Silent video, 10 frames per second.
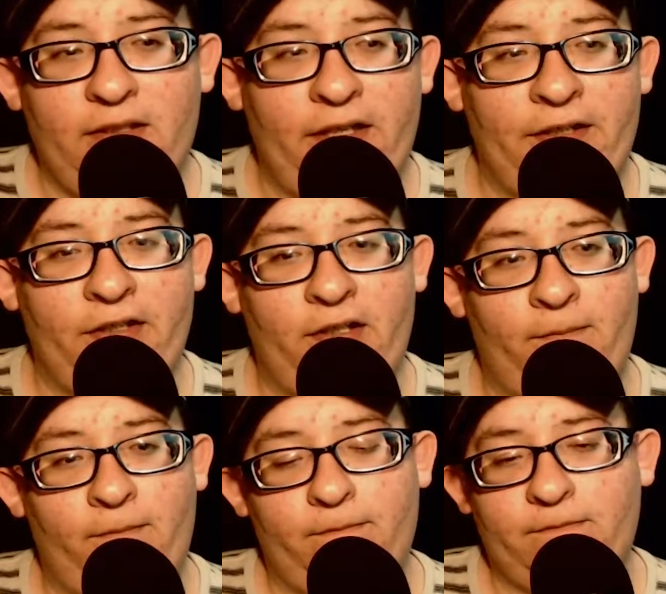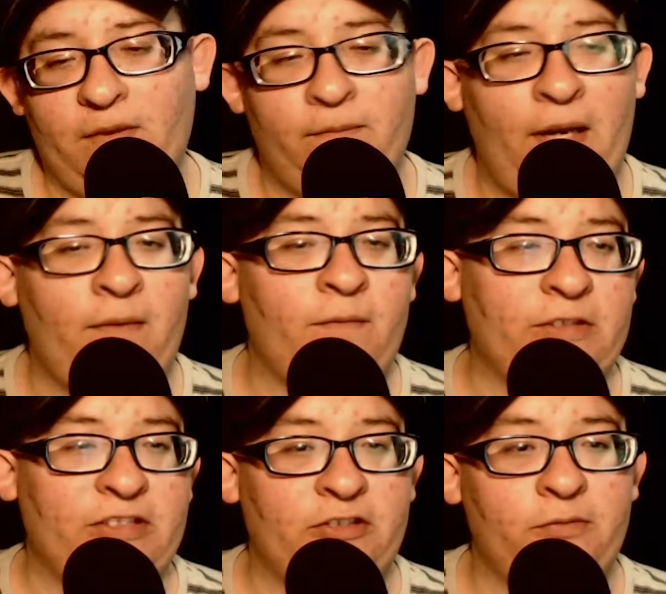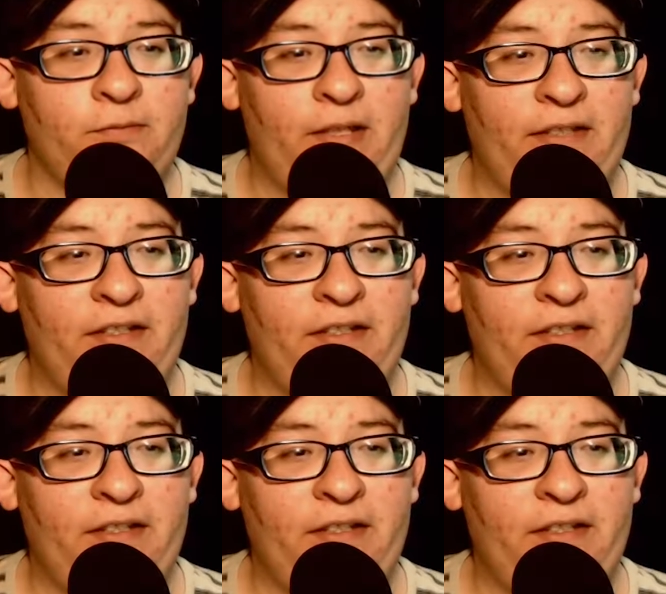and um, Batman versus Superman